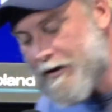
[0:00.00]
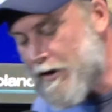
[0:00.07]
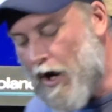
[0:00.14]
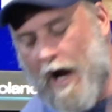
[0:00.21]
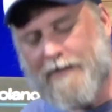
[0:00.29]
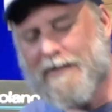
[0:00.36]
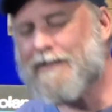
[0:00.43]

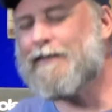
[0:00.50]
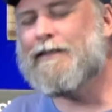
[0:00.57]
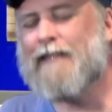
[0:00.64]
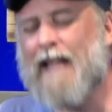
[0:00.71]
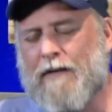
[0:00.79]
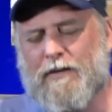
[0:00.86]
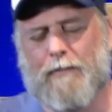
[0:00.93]
know, I just
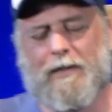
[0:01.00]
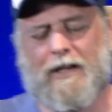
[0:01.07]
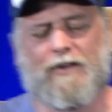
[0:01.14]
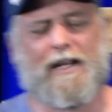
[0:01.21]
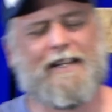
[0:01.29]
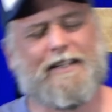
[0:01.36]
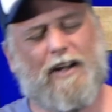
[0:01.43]
love it
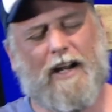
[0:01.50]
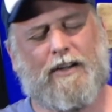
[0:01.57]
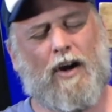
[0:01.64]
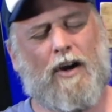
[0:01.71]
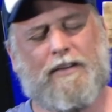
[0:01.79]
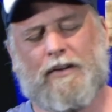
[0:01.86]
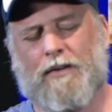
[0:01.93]
because I, I
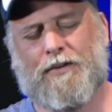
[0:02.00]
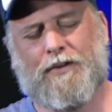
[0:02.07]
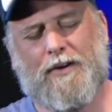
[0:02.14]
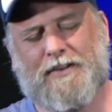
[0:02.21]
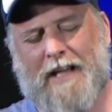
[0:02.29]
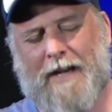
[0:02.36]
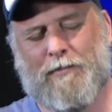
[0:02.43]
go there on
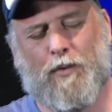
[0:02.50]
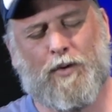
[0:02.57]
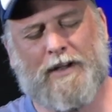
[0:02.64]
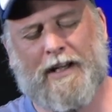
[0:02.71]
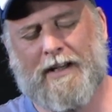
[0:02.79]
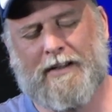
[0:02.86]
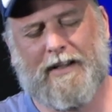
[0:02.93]
Thursday
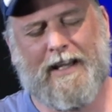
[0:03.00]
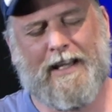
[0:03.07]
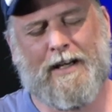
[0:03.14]
morning and